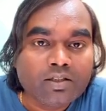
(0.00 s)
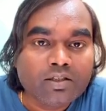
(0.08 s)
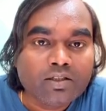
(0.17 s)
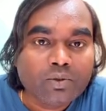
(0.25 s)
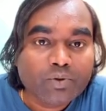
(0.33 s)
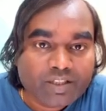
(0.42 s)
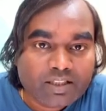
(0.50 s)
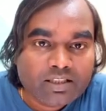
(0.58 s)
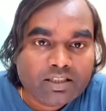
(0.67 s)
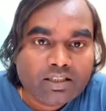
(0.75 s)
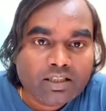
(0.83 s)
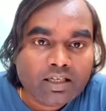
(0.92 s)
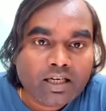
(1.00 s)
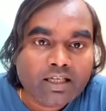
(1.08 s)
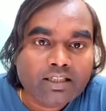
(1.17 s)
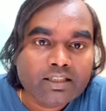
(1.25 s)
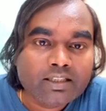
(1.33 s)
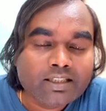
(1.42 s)
origin,
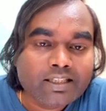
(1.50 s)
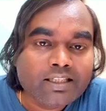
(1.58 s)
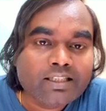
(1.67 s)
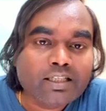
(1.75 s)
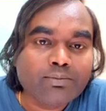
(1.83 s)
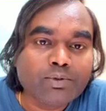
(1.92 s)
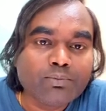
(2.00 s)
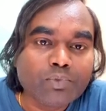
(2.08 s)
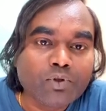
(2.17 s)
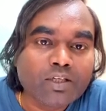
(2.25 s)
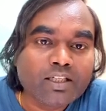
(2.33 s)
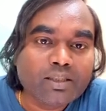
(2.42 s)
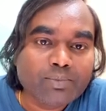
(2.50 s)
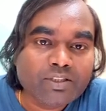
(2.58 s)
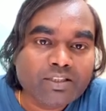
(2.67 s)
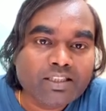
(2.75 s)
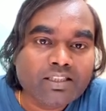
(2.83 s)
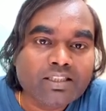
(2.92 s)
and in case of the polar
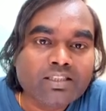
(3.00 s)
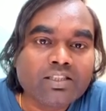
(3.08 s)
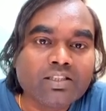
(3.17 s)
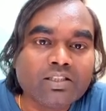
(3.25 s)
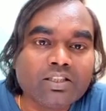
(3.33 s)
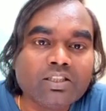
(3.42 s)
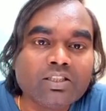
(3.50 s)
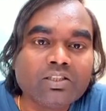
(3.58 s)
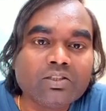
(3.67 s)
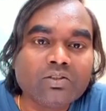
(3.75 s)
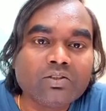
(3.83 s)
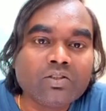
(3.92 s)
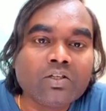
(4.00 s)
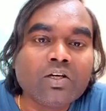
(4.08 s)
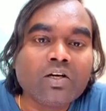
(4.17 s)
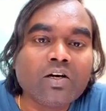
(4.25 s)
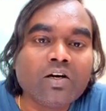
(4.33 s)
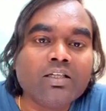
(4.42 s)
representation it is
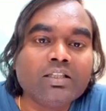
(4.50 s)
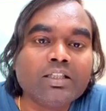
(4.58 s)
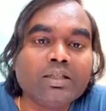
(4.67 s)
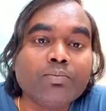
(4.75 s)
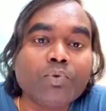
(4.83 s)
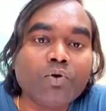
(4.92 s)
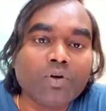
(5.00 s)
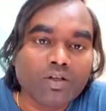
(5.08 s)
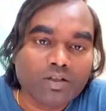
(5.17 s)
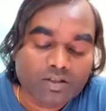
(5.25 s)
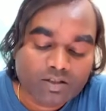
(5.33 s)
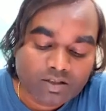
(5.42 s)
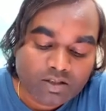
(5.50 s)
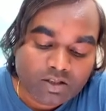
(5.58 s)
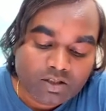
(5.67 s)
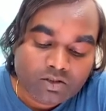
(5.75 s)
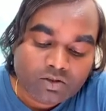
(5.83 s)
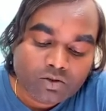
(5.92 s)
called the pole.
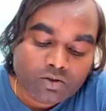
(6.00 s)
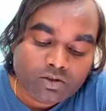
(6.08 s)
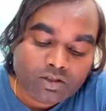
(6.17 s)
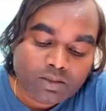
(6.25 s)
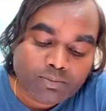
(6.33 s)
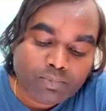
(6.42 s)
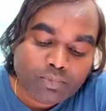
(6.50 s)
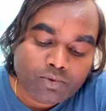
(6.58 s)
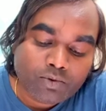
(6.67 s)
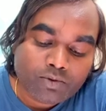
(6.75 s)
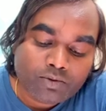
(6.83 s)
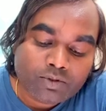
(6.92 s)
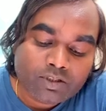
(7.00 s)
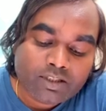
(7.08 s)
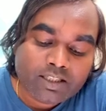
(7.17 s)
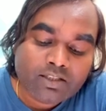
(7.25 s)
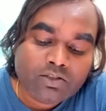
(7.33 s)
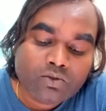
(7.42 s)
So the
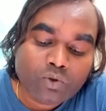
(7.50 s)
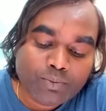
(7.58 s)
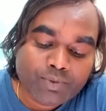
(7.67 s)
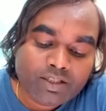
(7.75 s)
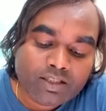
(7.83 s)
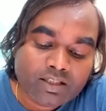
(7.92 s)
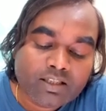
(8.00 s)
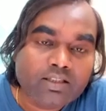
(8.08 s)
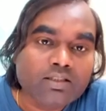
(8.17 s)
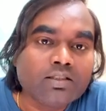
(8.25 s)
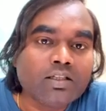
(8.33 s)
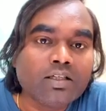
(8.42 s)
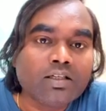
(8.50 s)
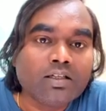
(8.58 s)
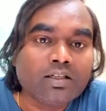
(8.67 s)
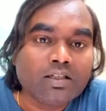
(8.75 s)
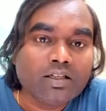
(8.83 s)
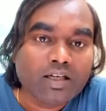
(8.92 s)
distance OP is the
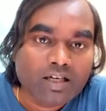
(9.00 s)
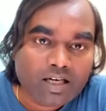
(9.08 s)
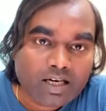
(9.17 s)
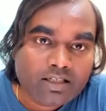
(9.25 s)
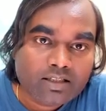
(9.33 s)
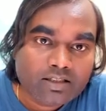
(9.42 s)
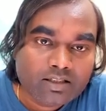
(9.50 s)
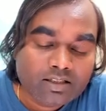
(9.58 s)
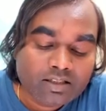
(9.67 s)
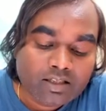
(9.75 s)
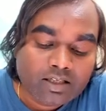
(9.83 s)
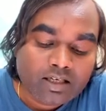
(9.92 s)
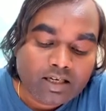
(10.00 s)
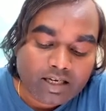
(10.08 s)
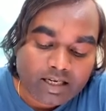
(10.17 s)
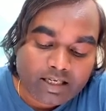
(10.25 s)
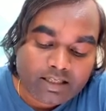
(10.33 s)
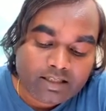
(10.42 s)
r
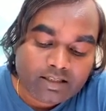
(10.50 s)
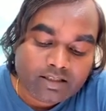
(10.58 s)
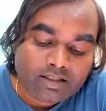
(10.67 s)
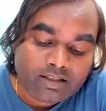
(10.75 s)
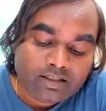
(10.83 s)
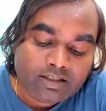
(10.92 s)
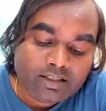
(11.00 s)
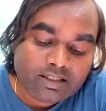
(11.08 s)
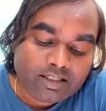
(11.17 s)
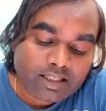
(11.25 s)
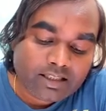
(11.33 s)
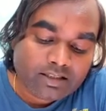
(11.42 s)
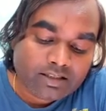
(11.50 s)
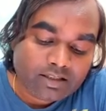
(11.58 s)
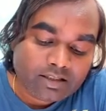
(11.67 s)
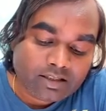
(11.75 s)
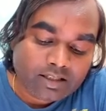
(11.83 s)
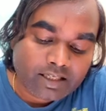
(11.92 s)
and theta is
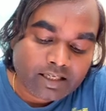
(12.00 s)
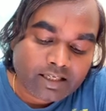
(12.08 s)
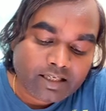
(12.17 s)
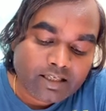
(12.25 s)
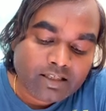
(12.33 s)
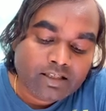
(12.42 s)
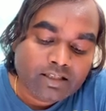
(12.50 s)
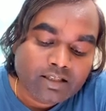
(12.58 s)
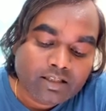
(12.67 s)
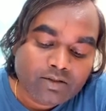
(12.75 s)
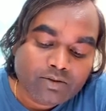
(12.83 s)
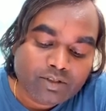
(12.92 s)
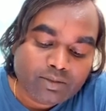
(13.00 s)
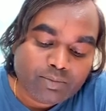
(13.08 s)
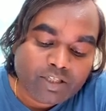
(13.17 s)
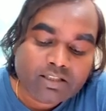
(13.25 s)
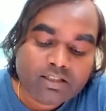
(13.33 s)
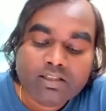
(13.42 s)
the angle which
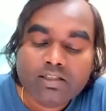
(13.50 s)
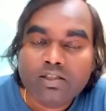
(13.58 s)
makes